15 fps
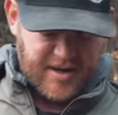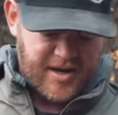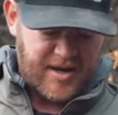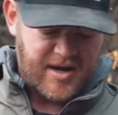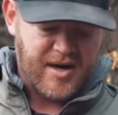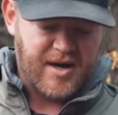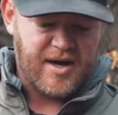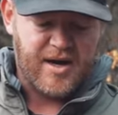
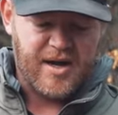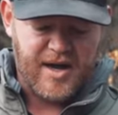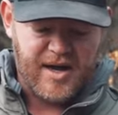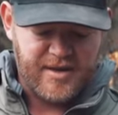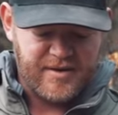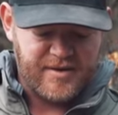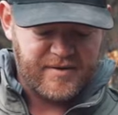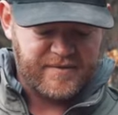Uh,
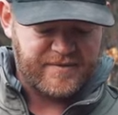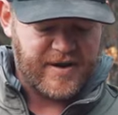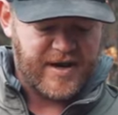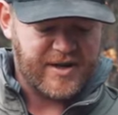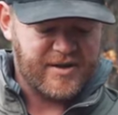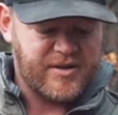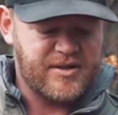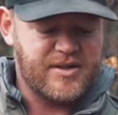other
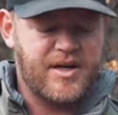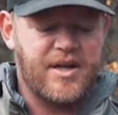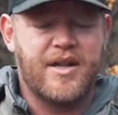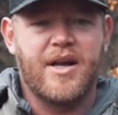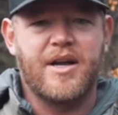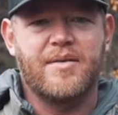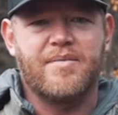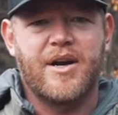factors that I
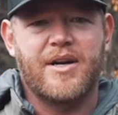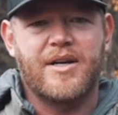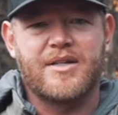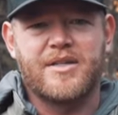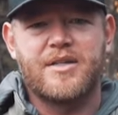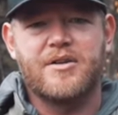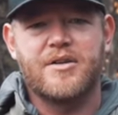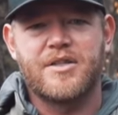like about it
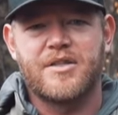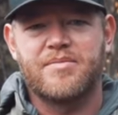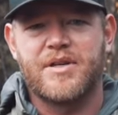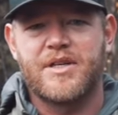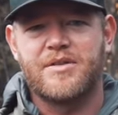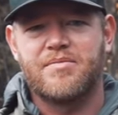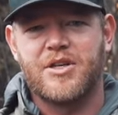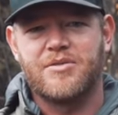is you can spend
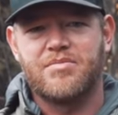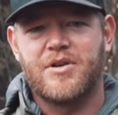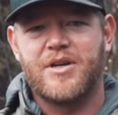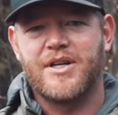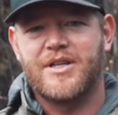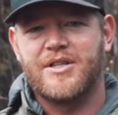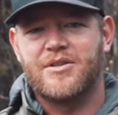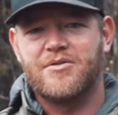as much
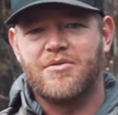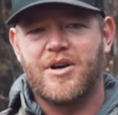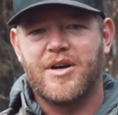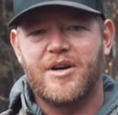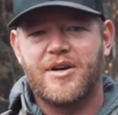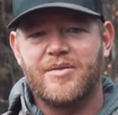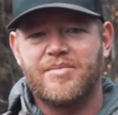money as you want on a